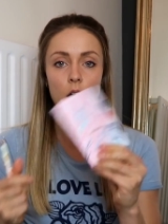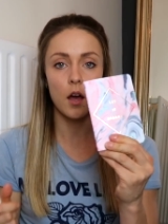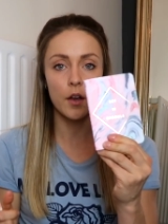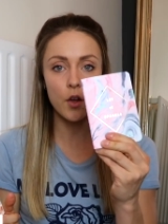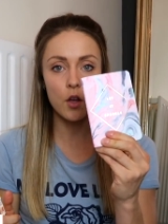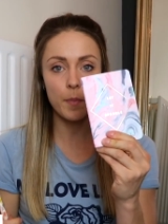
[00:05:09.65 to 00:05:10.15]

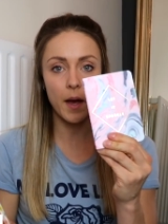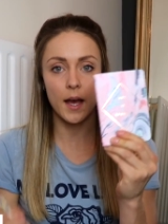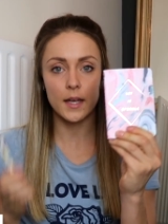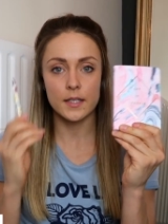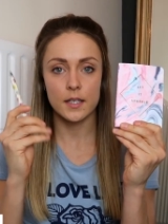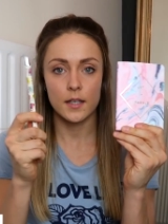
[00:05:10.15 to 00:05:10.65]
a
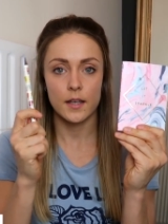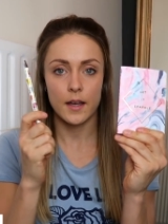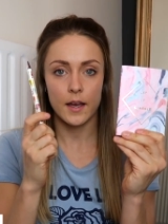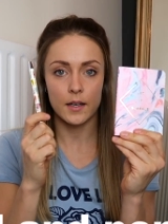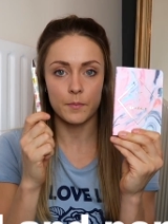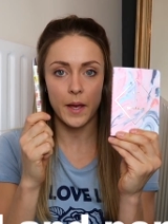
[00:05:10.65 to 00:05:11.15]
notepad
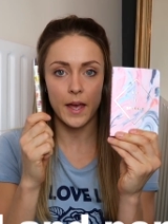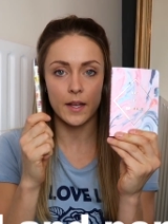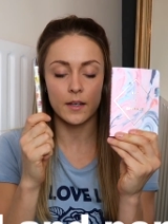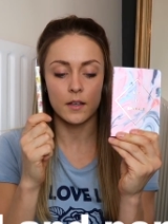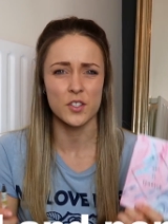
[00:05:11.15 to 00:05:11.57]
and pen,